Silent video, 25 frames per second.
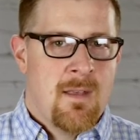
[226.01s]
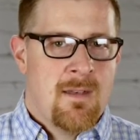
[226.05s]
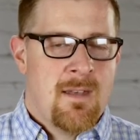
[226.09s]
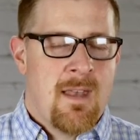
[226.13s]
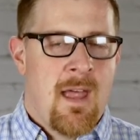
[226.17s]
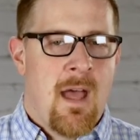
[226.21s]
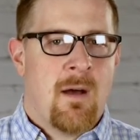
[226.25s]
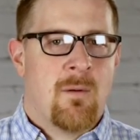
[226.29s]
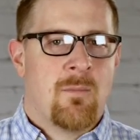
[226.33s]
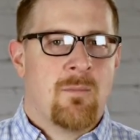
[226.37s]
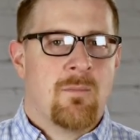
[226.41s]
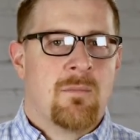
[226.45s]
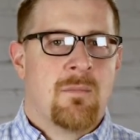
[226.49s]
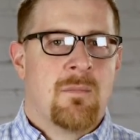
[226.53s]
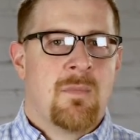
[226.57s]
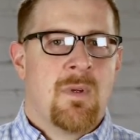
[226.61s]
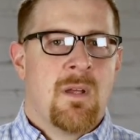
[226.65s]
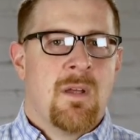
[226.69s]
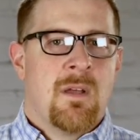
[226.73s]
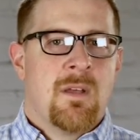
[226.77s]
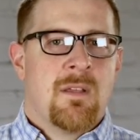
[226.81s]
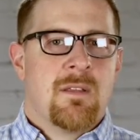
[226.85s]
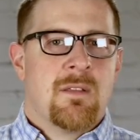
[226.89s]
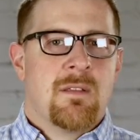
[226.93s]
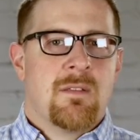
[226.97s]
Now,
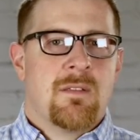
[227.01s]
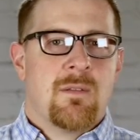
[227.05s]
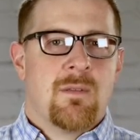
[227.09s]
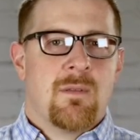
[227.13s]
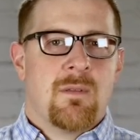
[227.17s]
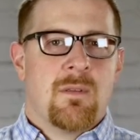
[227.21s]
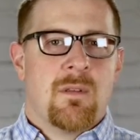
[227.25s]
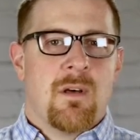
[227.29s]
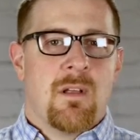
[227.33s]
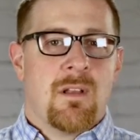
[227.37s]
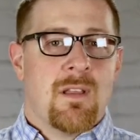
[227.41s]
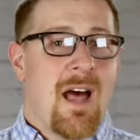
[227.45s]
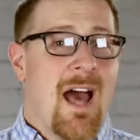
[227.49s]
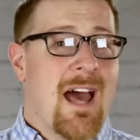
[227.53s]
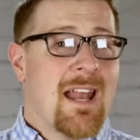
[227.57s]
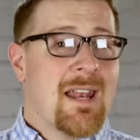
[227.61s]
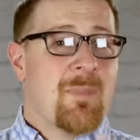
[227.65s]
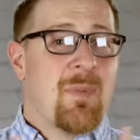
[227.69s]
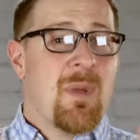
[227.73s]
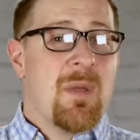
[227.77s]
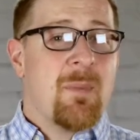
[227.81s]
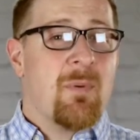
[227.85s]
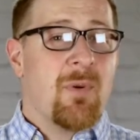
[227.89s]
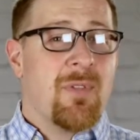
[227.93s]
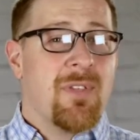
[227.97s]
a lot
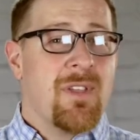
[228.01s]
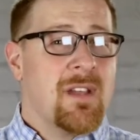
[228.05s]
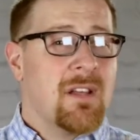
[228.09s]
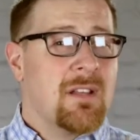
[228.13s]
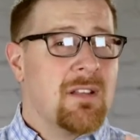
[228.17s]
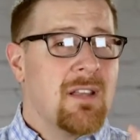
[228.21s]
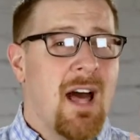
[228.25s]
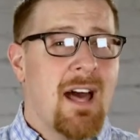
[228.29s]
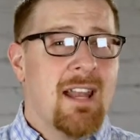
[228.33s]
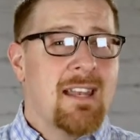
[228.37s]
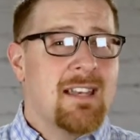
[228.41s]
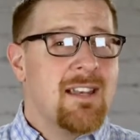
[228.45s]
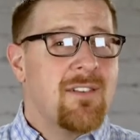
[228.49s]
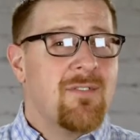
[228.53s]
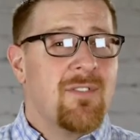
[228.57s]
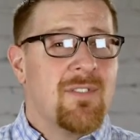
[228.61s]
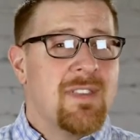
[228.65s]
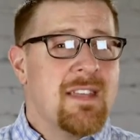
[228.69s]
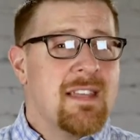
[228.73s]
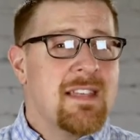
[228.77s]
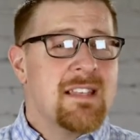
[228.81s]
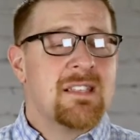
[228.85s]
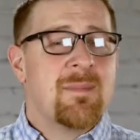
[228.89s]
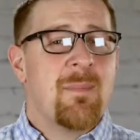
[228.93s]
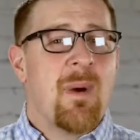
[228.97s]
of people think a lot of different
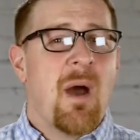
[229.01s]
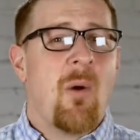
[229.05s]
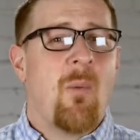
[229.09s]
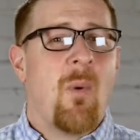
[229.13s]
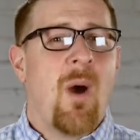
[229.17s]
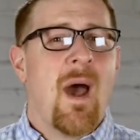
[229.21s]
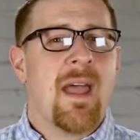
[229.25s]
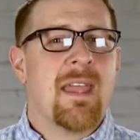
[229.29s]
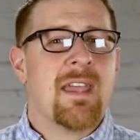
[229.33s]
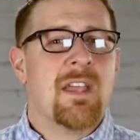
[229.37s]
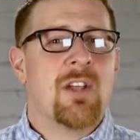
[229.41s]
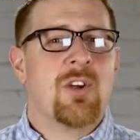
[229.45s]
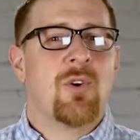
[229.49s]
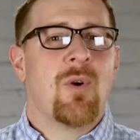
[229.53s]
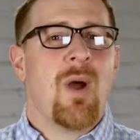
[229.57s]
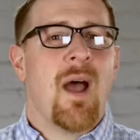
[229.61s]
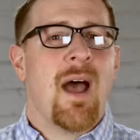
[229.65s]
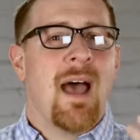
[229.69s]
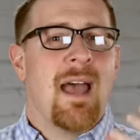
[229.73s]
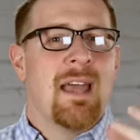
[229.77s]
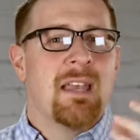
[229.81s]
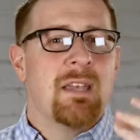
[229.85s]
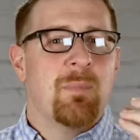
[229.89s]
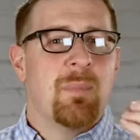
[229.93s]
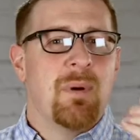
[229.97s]
things about why he
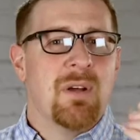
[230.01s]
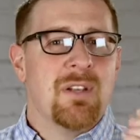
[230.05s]
cried,